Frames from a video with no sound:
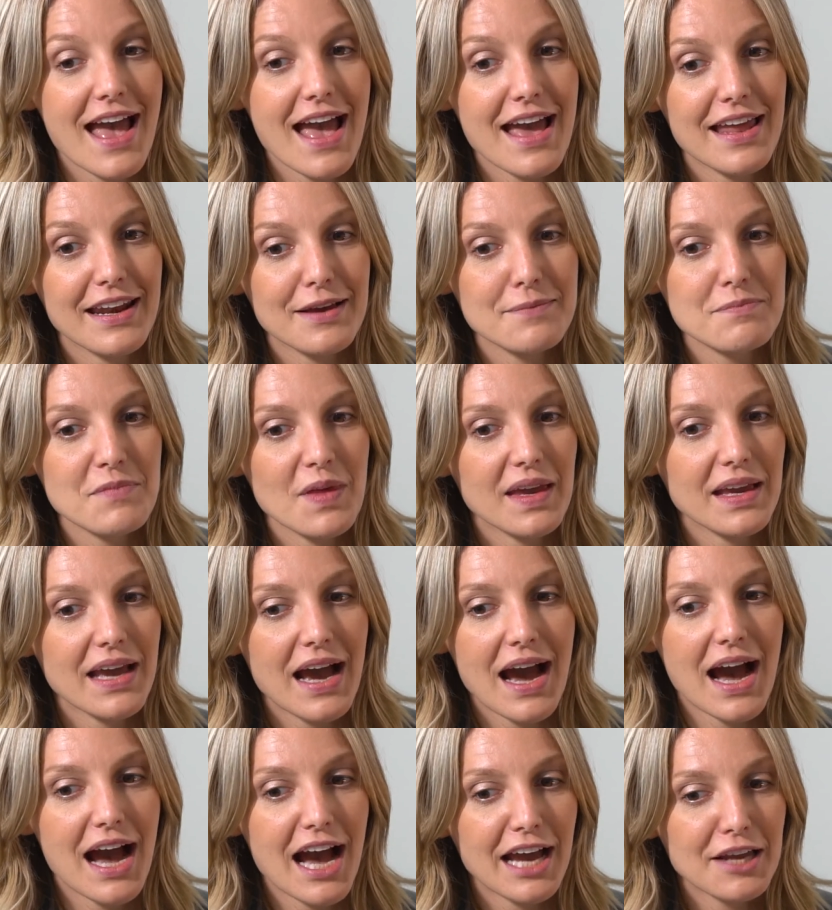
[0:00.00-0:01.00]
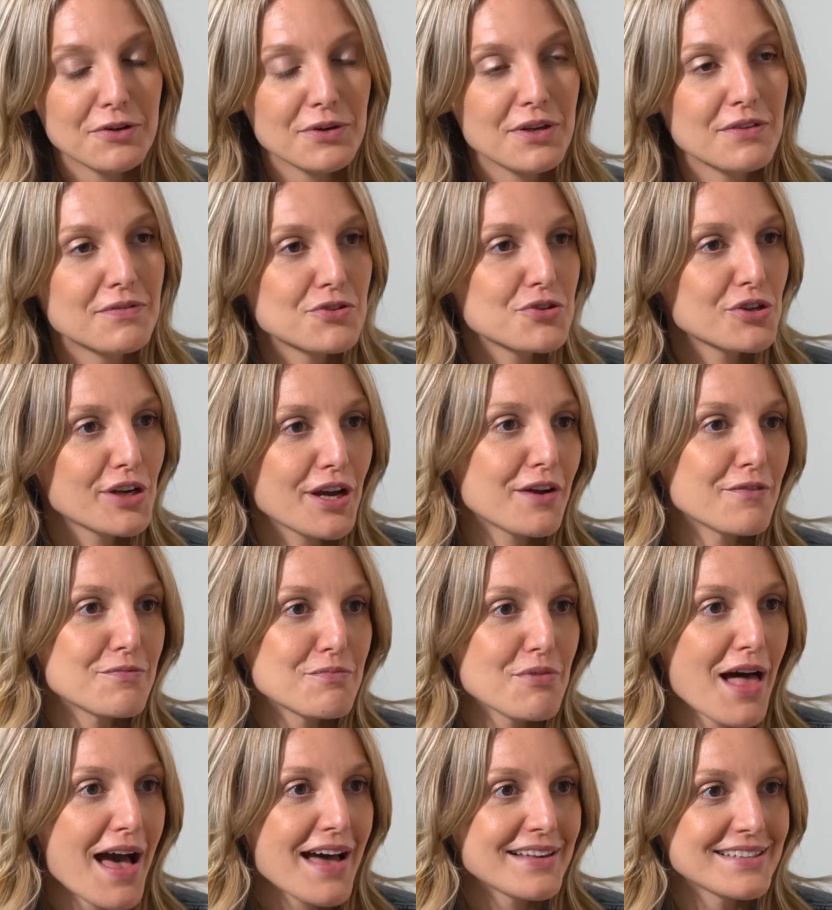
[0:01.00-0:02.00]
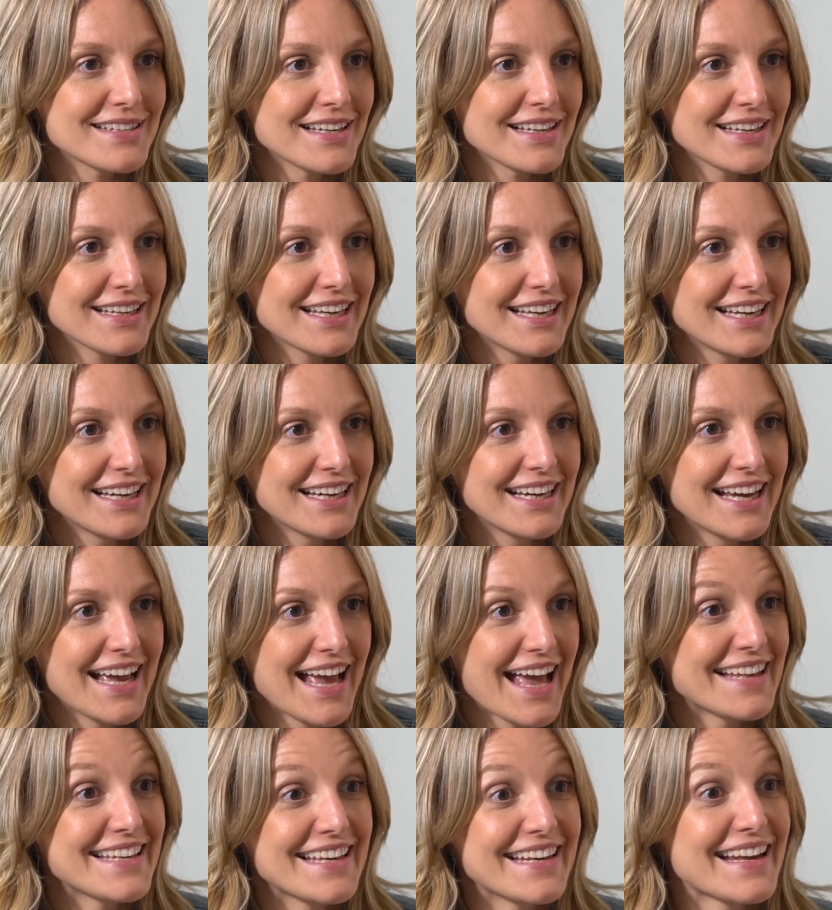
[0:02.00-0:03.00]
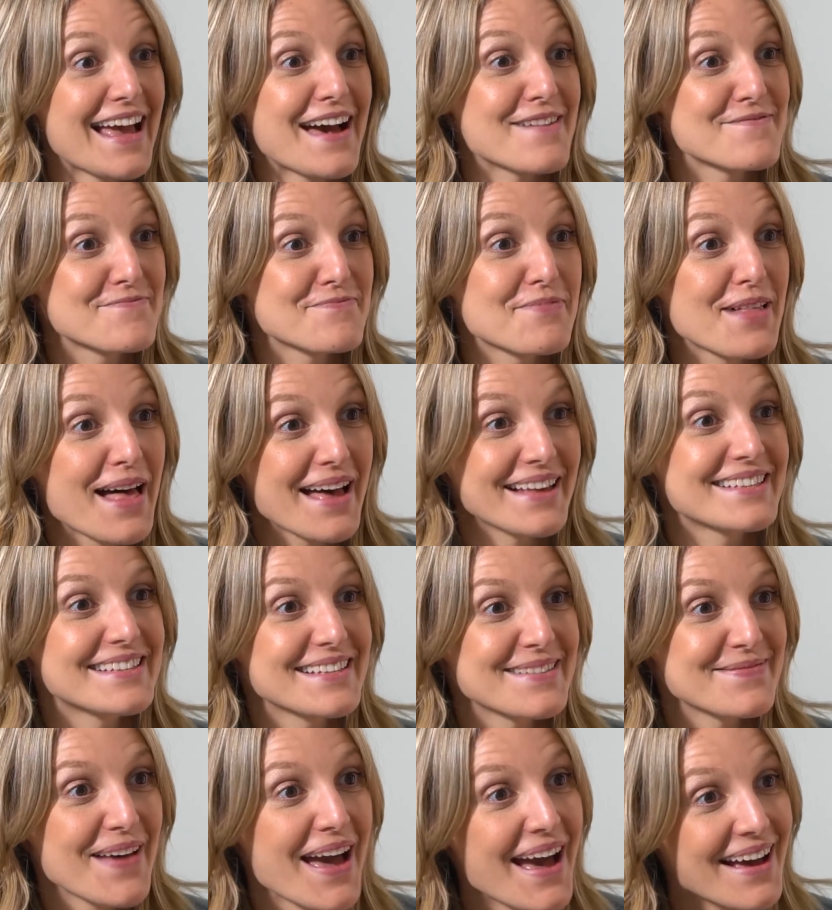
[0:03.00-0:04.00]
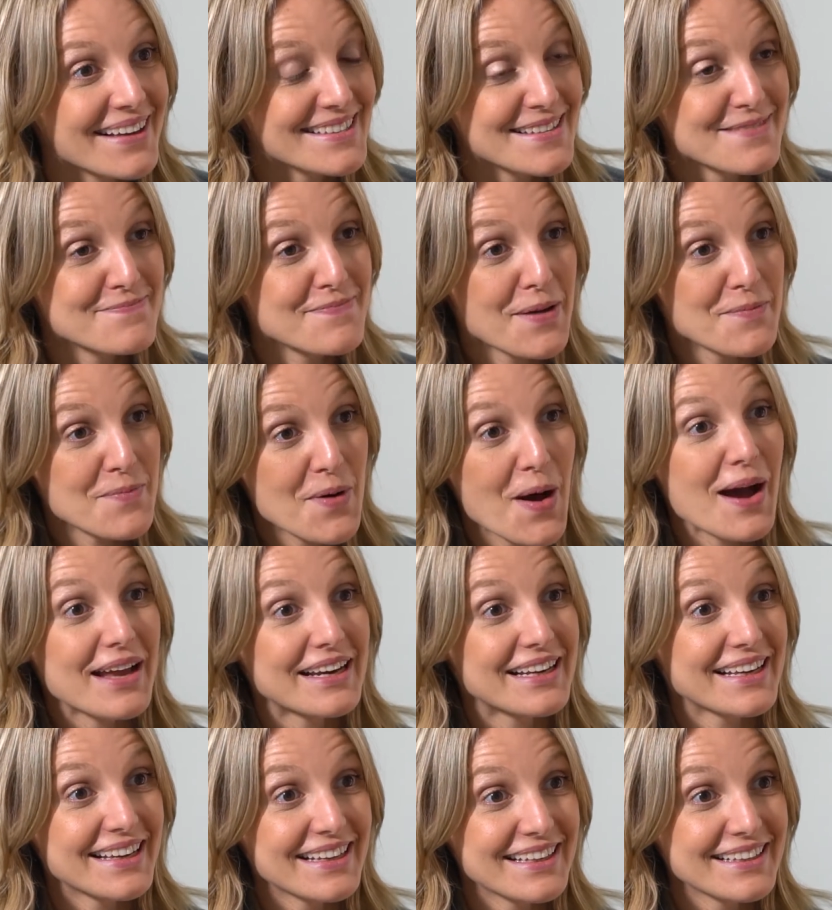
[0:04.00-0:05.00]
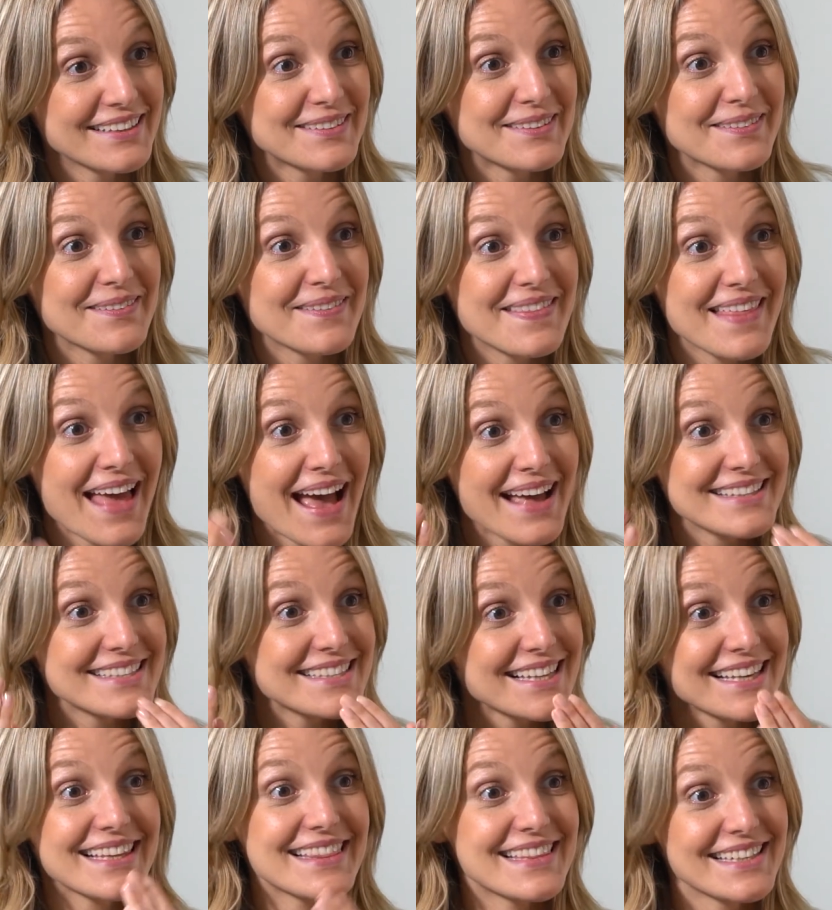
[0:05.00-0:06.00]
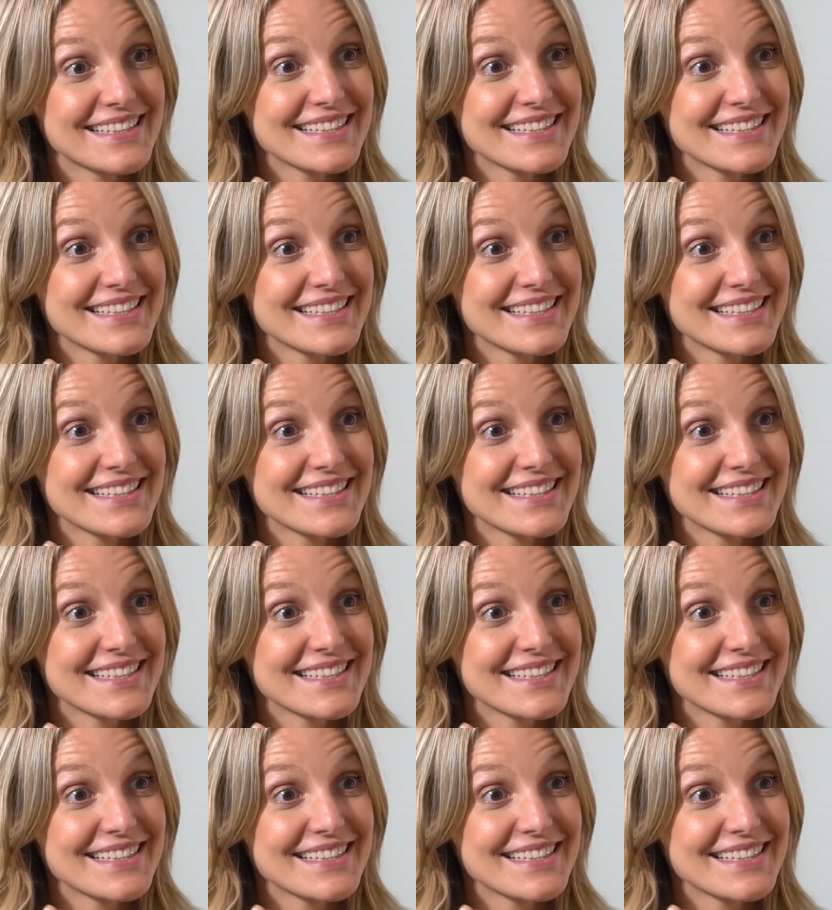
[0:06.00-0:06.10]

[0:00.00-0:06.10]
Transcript: And I'm like, I don't even drink out of plastic. And yet I have plastic bags in my body. That's like the